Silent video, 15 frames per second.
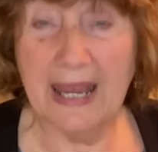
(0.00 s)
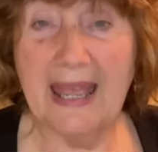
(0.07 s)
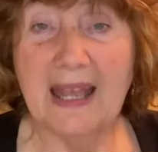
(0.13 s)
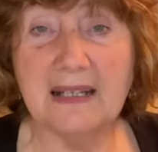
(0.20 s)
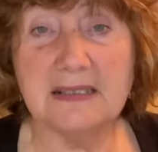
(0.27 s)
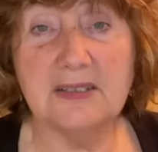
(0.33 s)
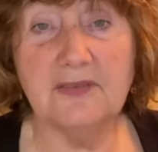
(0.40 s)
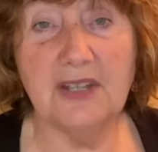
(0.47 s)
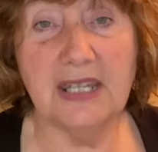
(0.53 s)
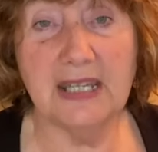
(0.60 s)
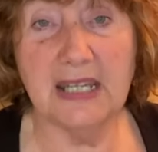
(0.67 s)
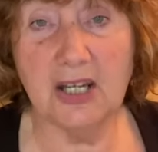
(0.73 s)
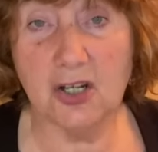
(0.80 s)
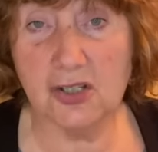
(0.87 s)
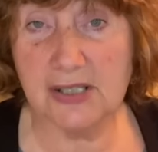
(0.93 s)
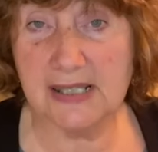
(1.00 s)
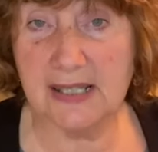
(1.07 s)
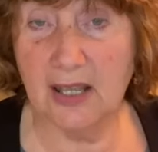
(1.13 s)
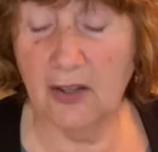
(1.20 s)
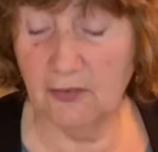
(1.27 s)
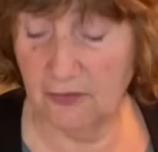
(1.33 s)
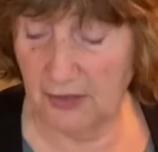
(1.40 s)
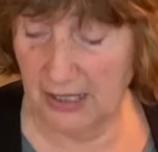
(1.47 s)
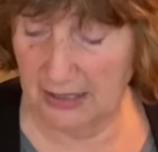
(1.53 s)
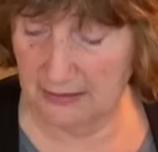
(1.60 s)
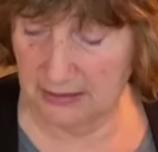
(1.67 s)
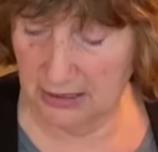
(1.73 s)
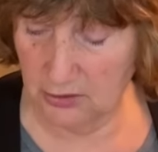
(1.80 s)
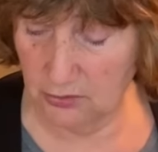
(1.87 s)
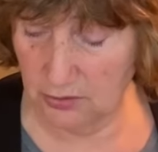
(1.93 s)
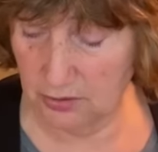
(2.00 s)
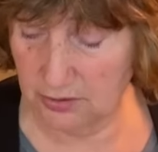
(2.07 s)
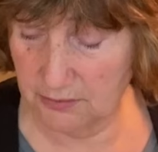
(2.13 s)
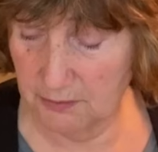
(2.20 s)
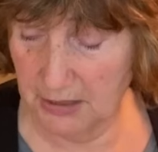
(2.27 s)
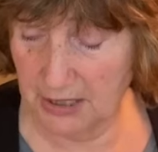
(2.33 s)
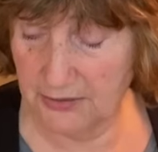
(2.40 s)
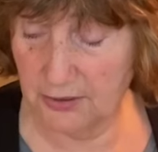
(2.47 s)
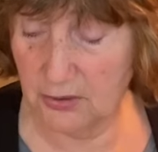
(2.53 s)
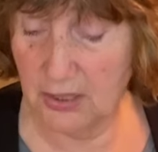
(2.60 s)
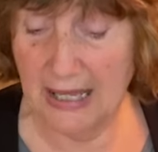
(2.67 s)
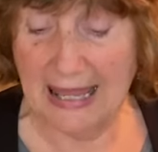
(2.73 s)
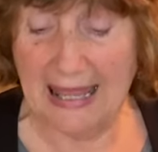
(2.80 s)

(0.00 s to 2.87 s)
activating ourself and the Earth Mother,